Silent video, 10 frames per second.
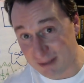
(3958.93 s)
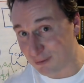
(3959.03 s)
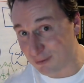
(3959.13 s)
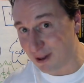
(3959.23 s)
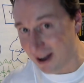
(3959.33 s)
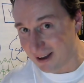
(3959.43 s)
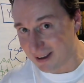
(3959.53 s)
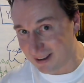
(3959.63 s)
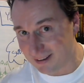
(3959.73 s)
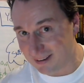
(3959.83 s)

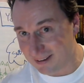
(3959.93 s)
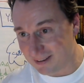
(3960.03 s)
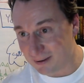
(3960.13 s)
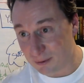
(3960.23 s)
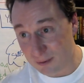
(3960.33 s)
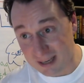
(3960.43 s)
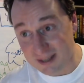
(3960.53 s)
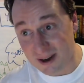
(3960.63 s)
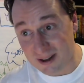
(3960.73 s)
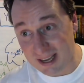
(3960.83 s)
Vlog. Ray
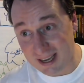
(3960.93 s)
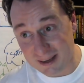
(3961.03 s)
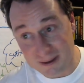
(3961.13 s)
Tarley?